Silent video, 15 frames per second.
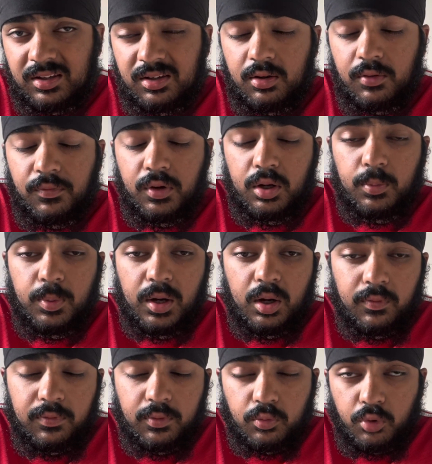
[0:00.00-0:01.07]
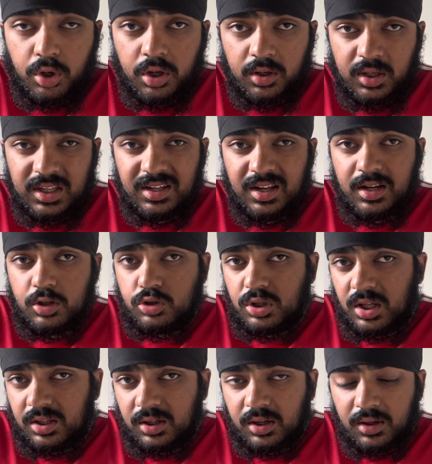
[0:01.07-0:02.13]
He's a very powerful runner. He's
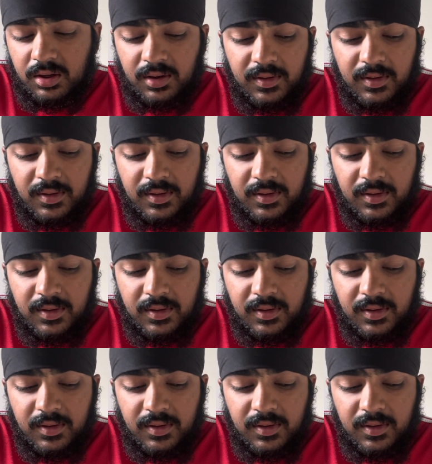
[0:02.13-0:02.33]
energetic.